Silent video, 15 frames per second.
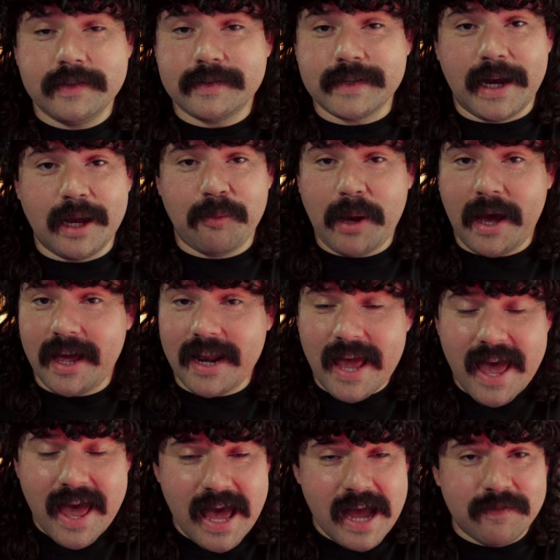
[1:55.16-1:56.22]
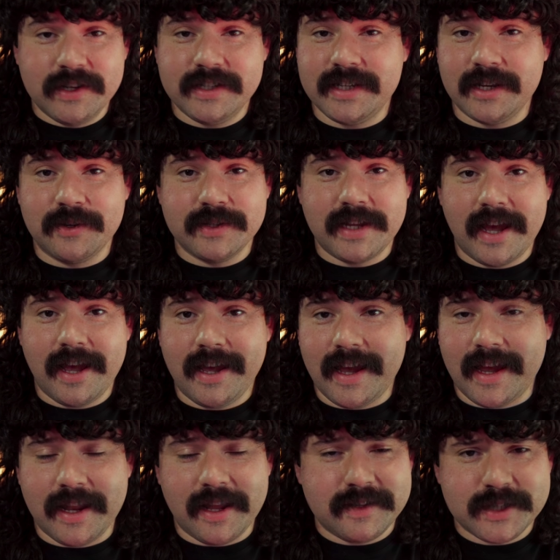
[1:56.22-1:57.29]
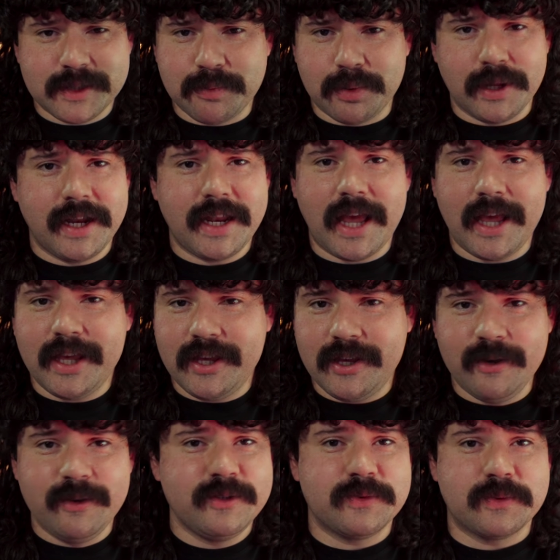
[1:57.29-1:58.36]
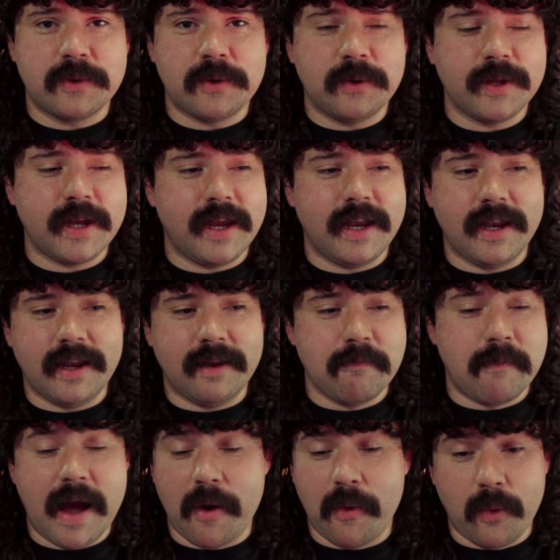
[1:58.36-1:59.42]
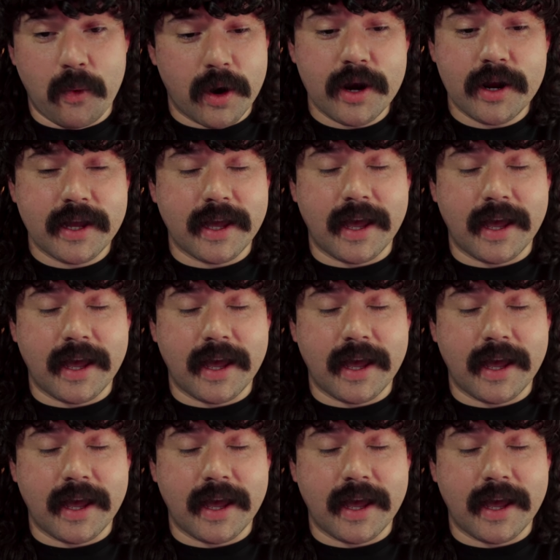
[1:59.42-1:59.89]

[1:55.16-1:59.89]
this iPad every single day, and it's played a huge role in my work